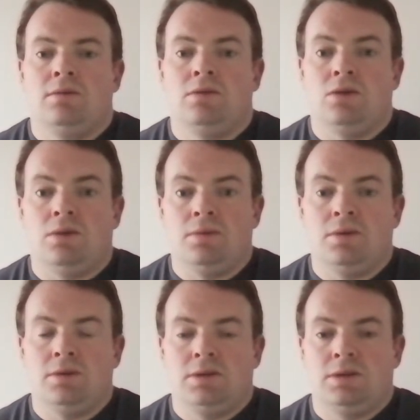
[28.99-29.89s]

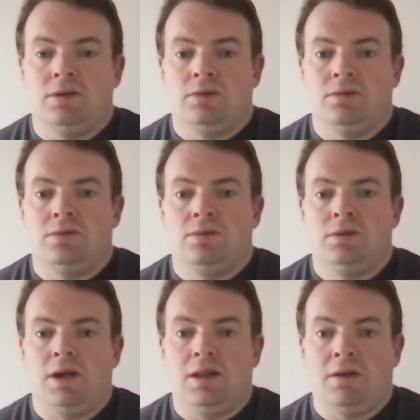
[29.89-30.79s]
normal,
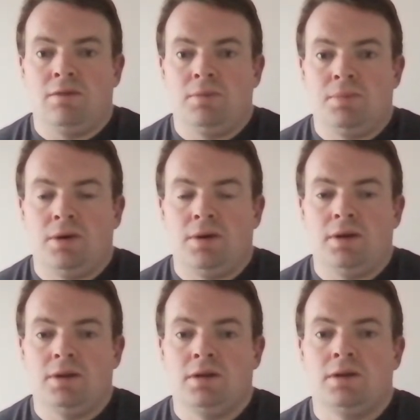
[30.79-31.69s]
Gaelic
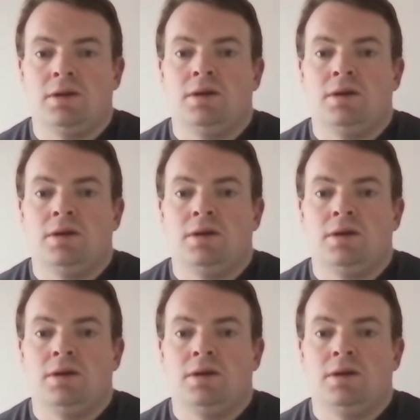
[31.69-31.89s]
football,